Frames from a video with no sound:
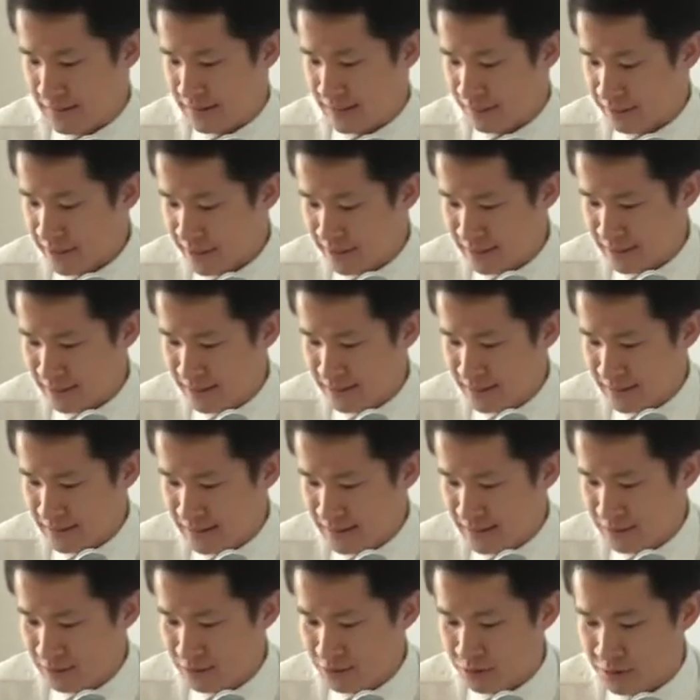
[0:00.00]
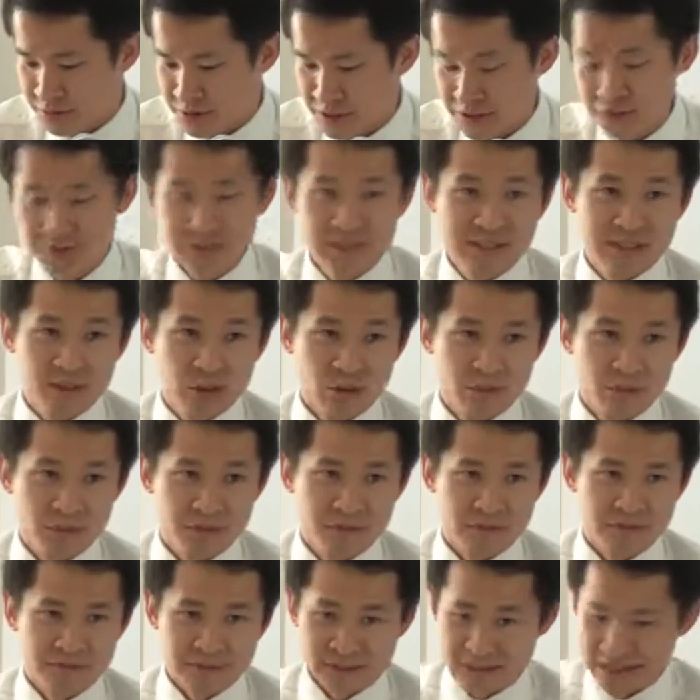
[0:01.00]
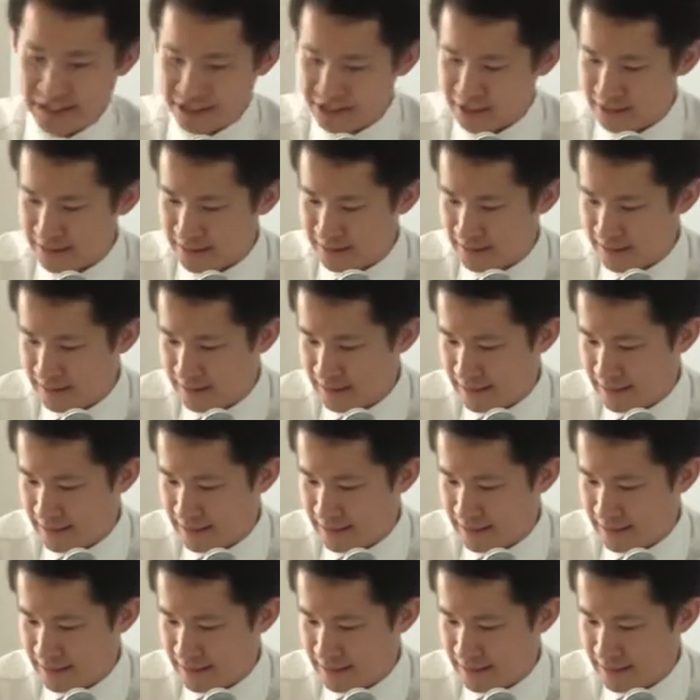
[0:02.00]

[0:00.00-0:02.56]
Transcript: Summit to continue this global conversation